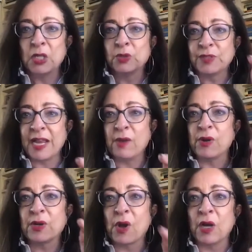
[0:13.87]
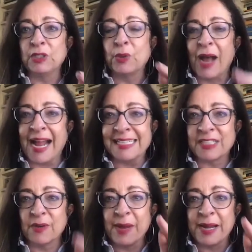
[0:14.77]
Today we're going to
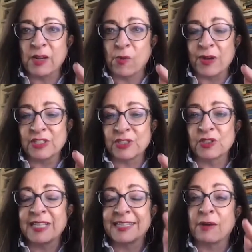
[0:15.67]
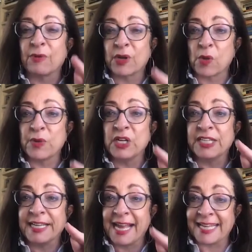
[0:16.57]
answer many questions that our
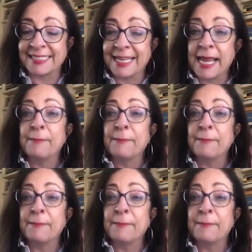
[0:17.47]
community has.